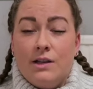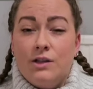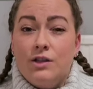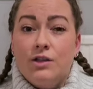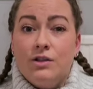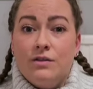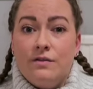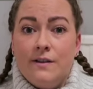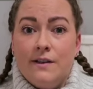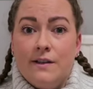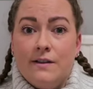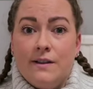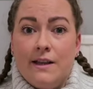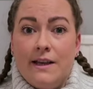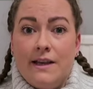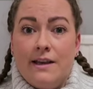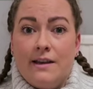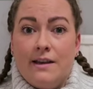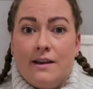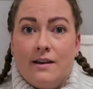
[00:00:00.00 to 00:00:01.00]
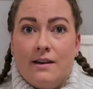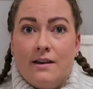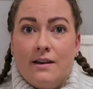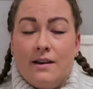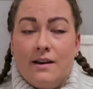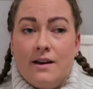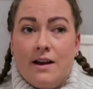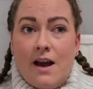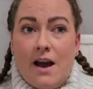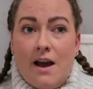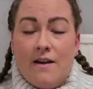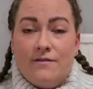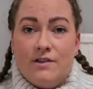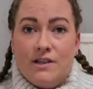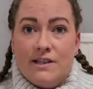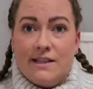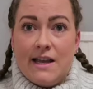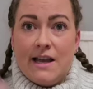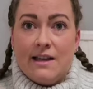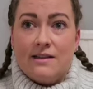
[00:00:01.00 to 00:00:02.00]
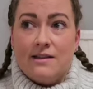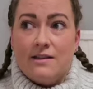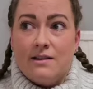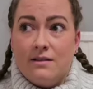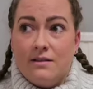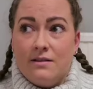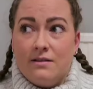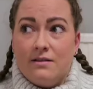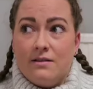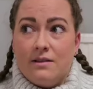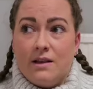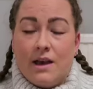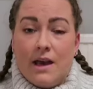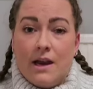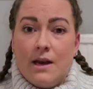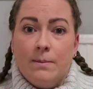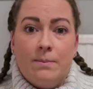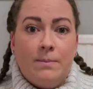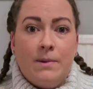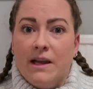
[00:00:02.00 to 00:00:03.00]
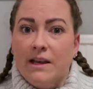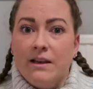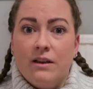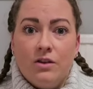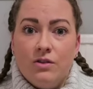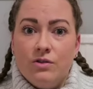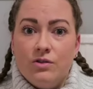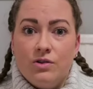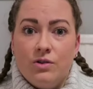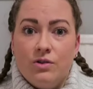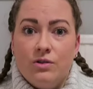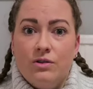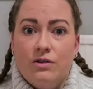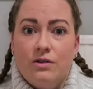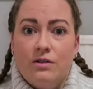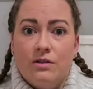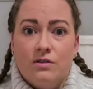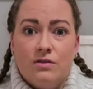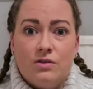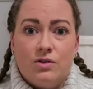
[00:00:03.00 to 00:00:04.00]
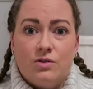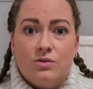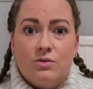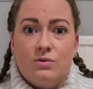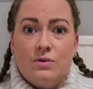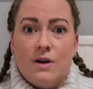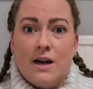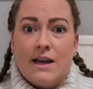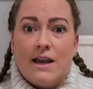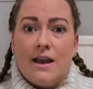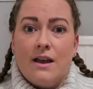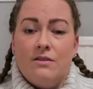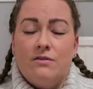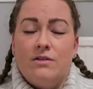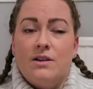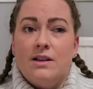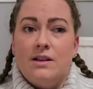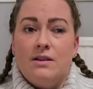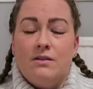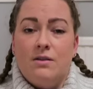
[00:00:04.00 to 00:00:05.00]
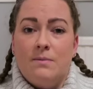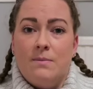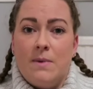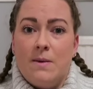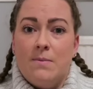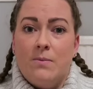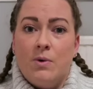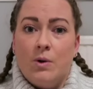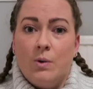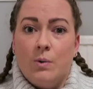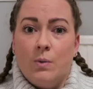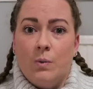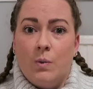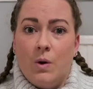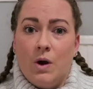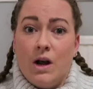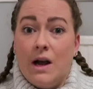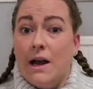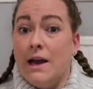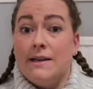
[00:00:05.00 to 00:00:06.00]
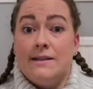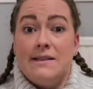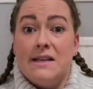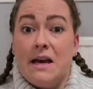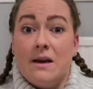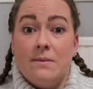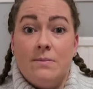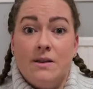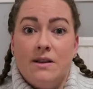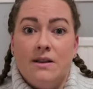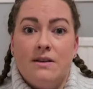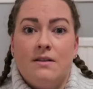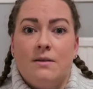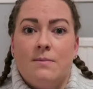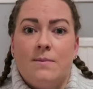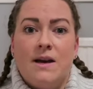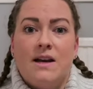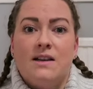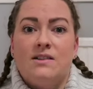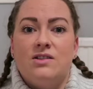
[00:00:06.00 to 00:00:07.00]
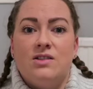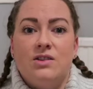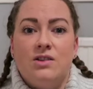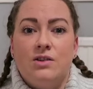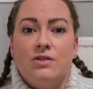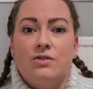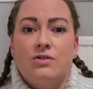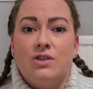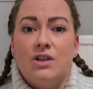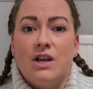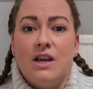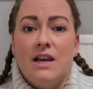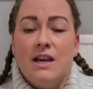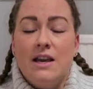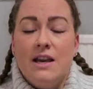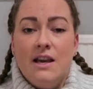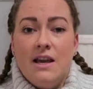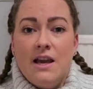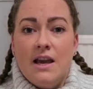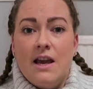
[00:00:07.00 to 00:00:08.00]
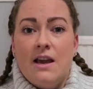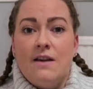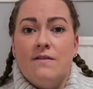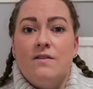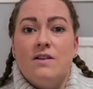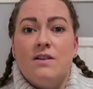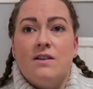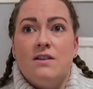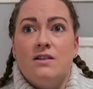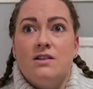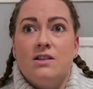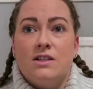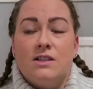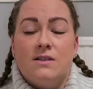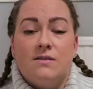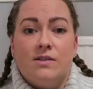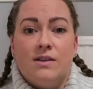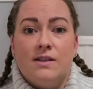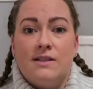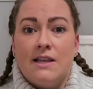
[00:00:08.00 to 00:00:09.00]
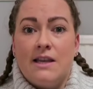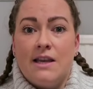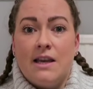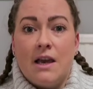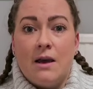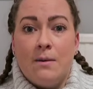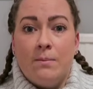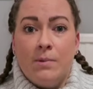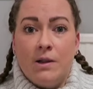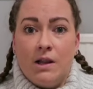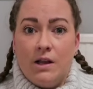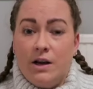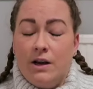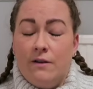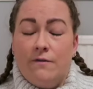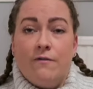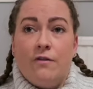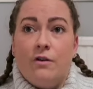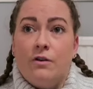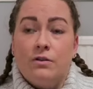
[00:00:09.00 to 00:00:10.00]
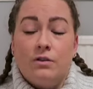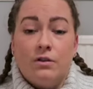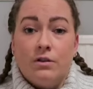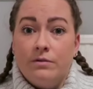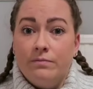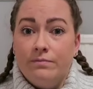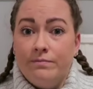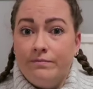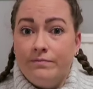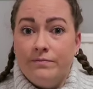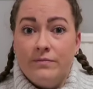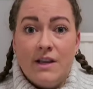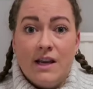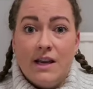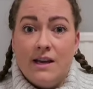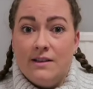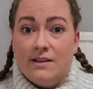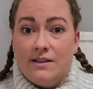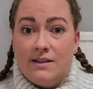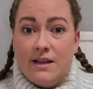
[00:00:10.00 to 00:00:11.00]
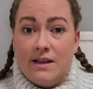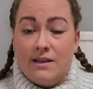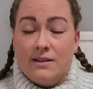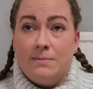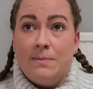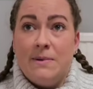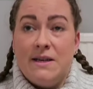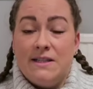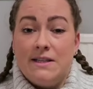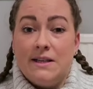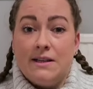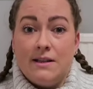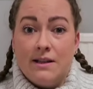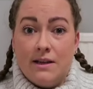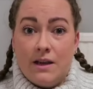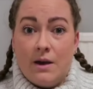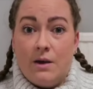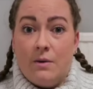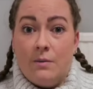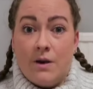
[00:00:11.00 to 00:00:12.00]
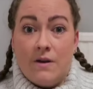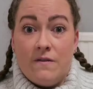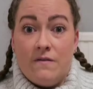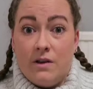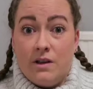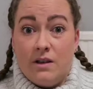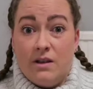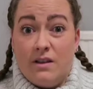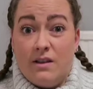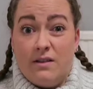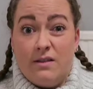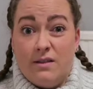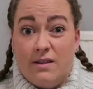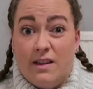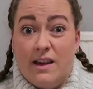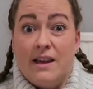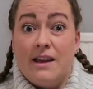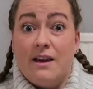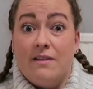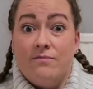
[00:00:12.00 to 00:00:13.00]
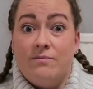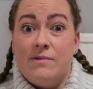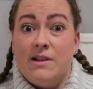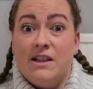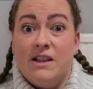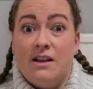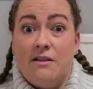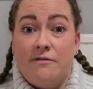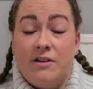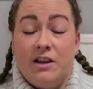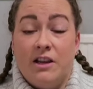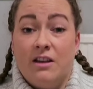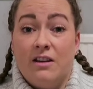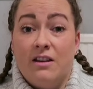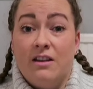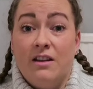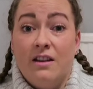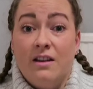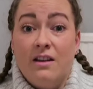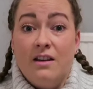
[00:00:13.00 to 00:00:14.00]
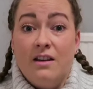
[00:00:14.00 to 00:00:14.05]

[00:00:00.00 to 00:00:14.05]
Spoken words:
do feel like I've just had kind of blinkers on, so I can't really remember what has happened in the past 2 years. Everything just feels like a blurry fog is basically how I feel like I've been living.